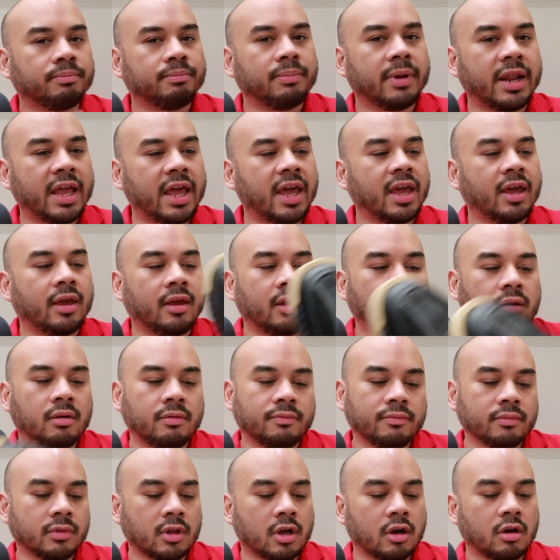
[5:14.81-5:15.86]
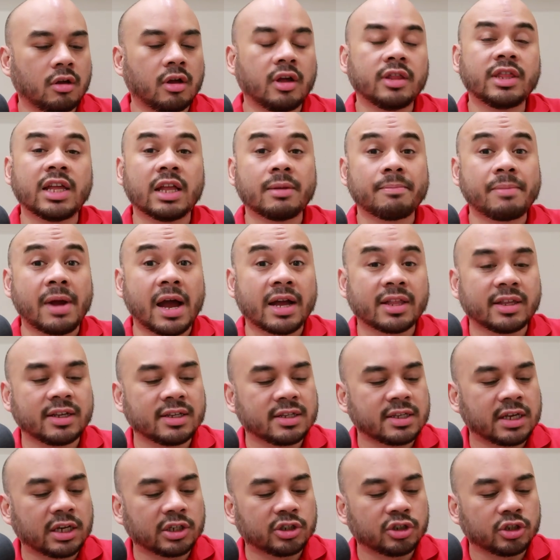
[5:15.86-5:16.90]
playing, on that
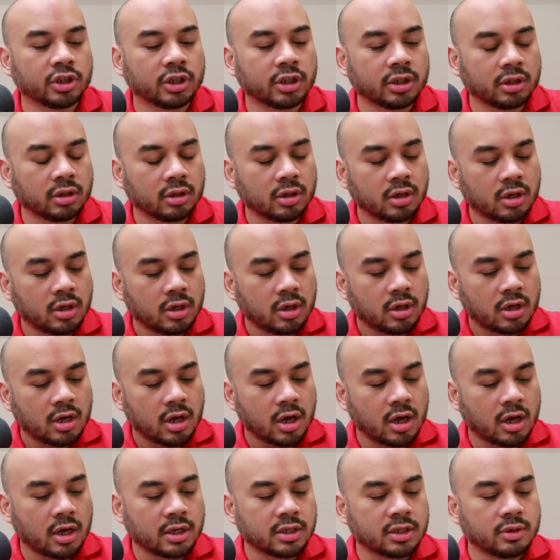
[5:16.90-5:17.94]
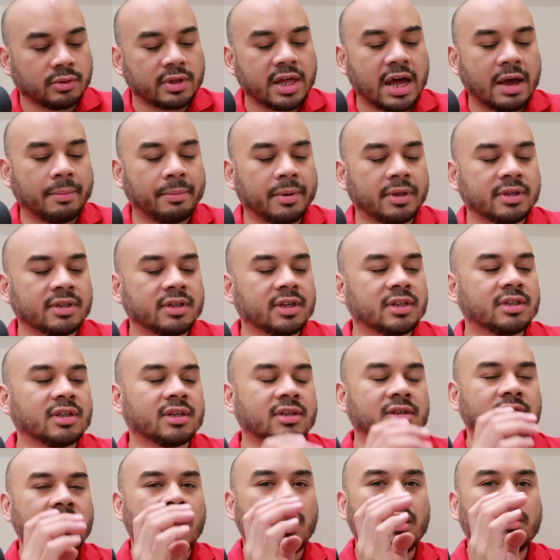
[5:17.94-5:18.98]
practice session. So what happens is the
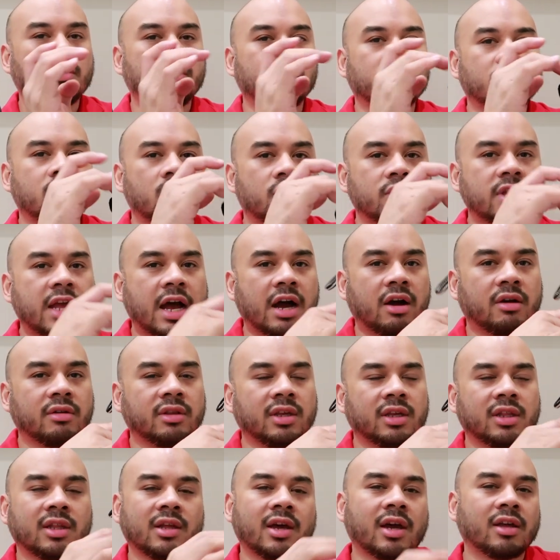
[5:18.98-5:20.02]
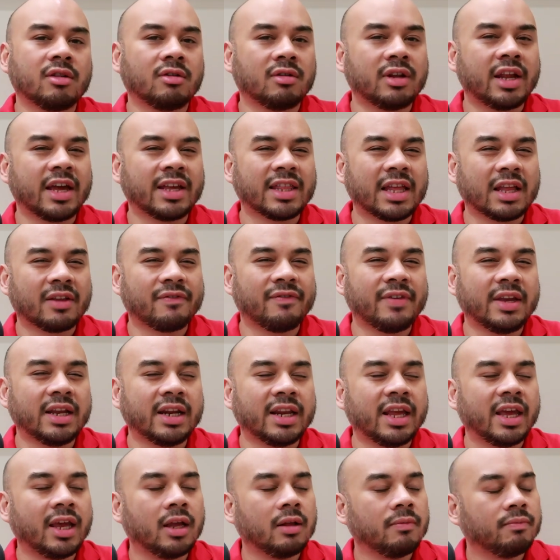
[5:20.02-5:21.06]
sock would go down and I don't like that
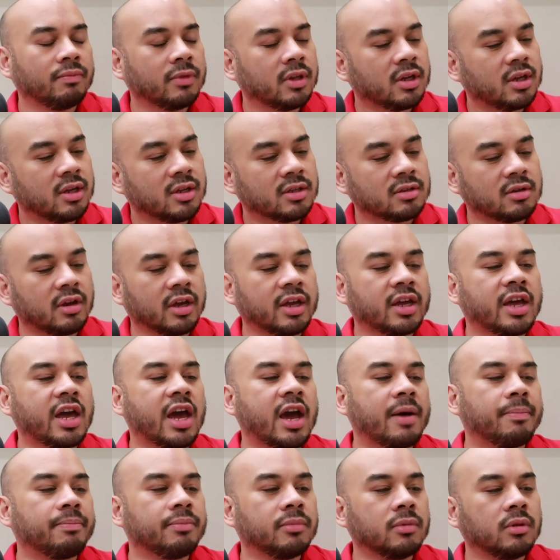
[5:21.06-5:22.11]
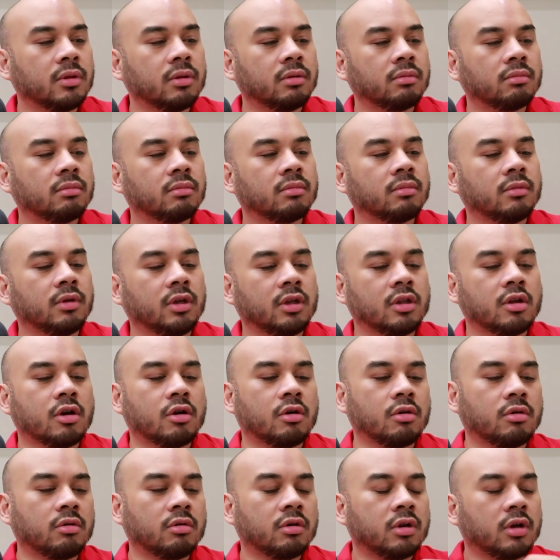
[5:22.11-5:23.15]
feeling. So I kept, you
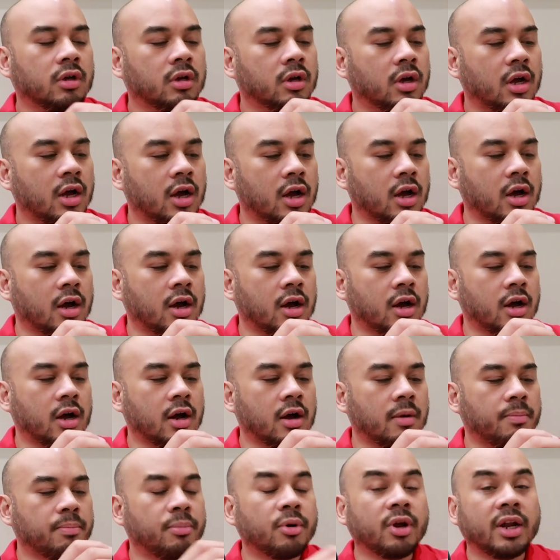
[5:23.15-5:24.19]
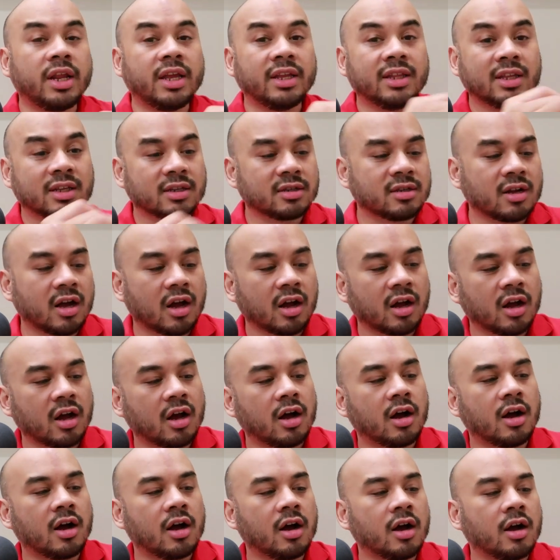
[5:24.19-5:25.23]
know, pulling the sock
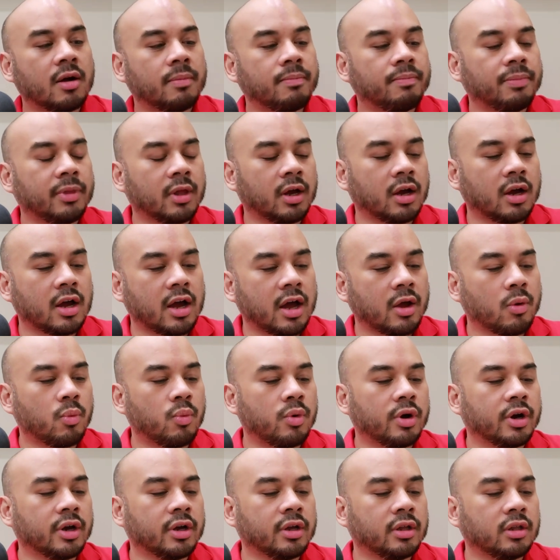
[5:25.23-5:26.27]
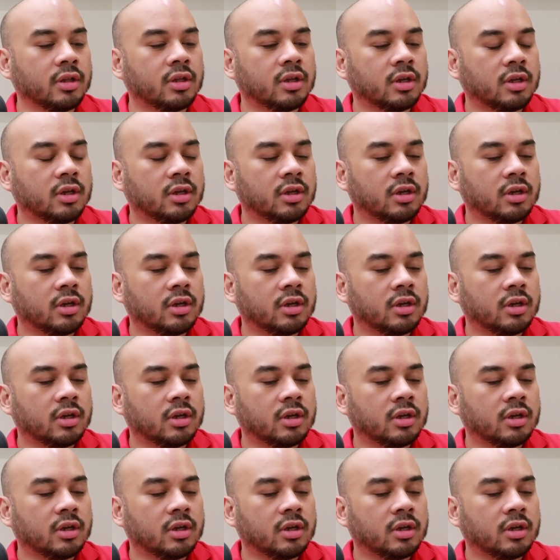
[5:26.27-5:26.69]
up. I would